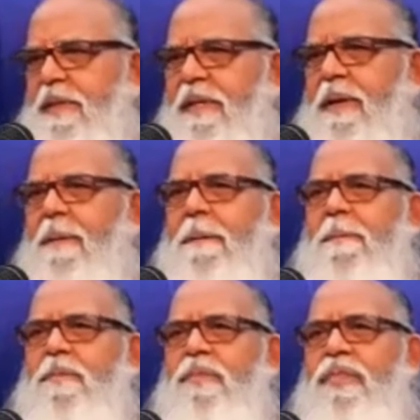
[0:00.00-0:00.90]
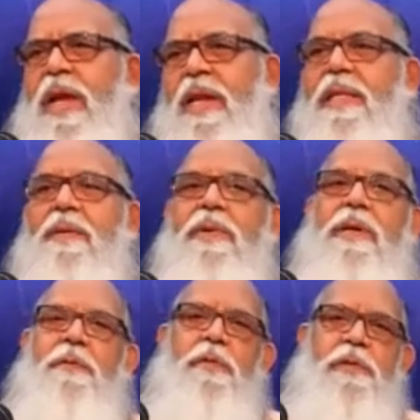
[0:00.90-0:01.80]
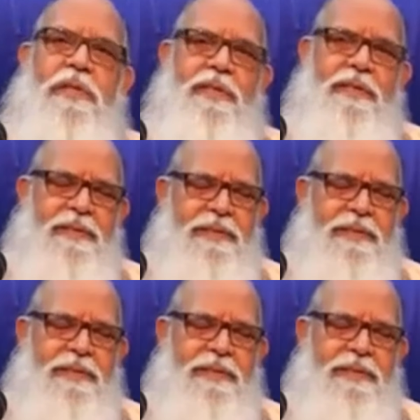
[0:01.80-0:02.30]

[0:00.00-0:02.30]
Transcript: that. That is our devotion.